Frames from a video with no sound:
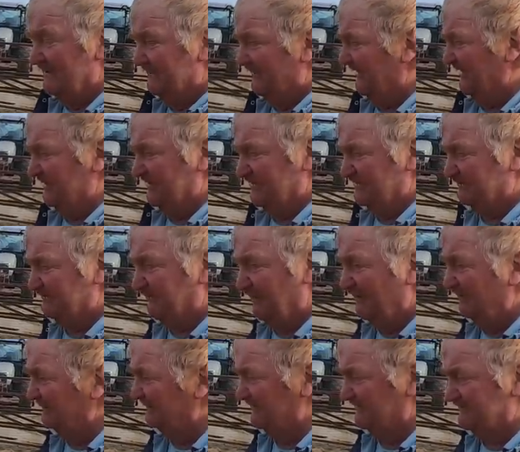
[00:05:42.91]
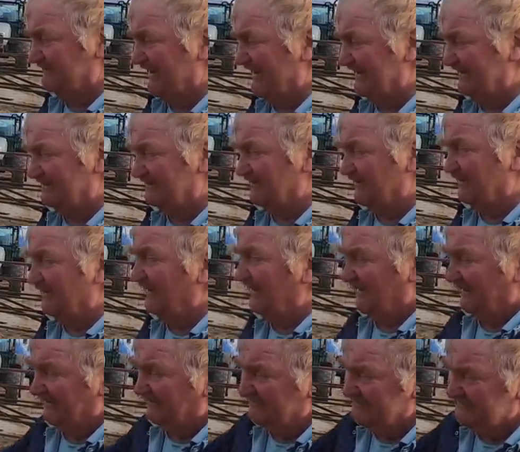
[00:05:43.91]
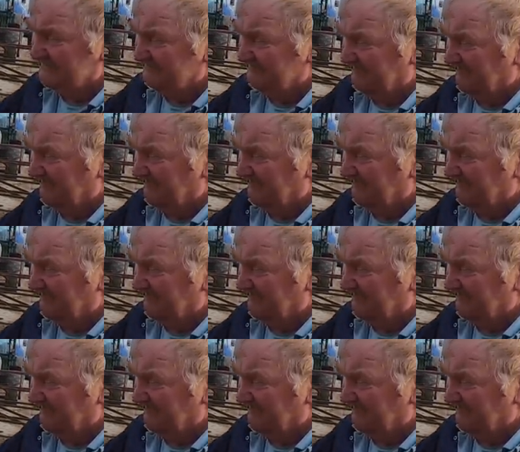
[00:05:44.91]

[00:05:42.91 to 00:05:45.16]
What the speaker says: but it just pulled straight through. I know it's in